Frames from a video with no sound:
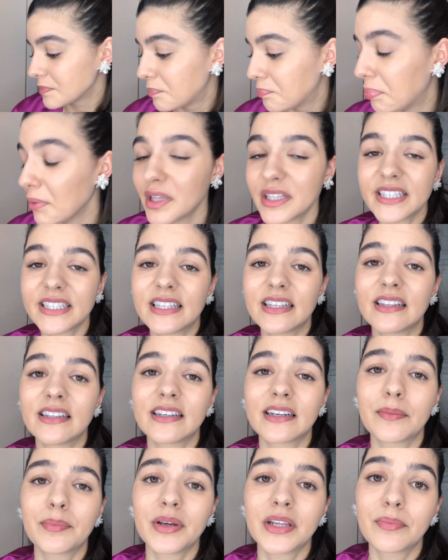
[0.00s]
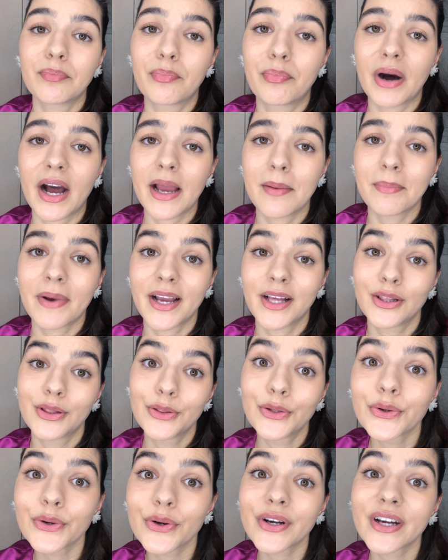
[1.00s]
bullied a little bit by my
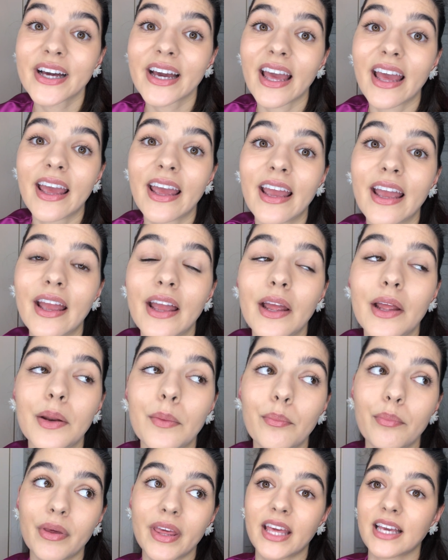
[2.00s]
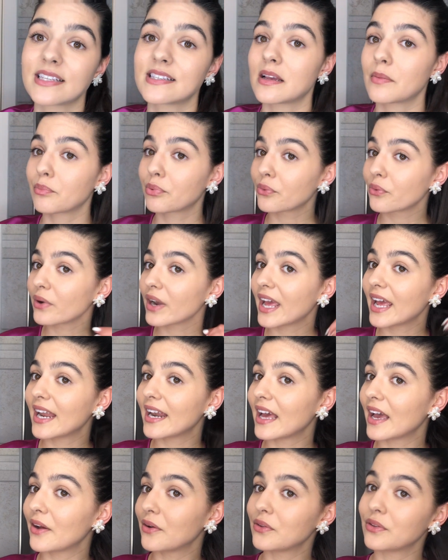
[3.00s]
look, and because I'm brunette,
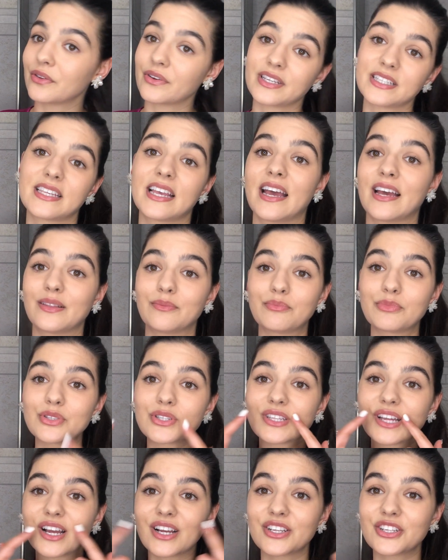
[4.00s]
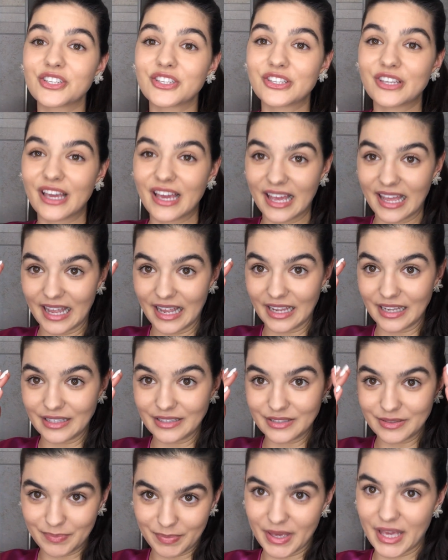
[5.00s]
I always had mustache
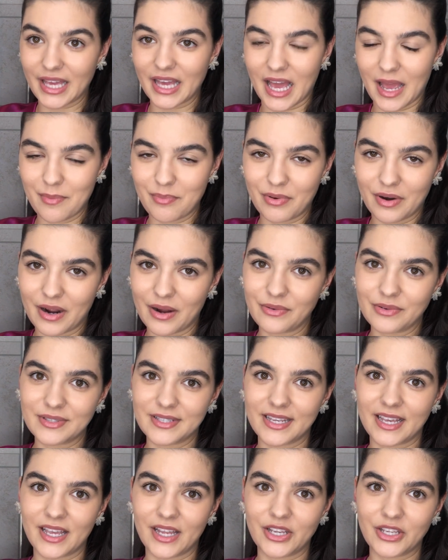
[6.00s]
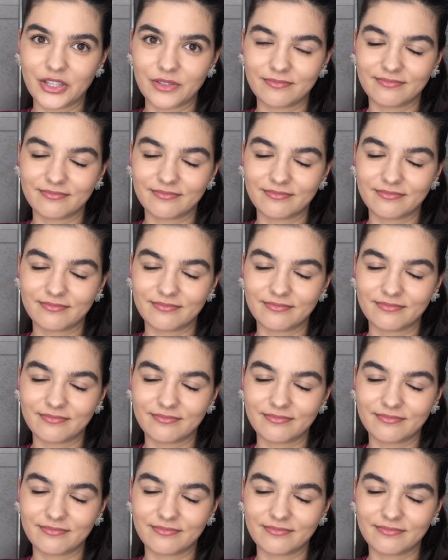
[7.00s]
and big eyebrows, and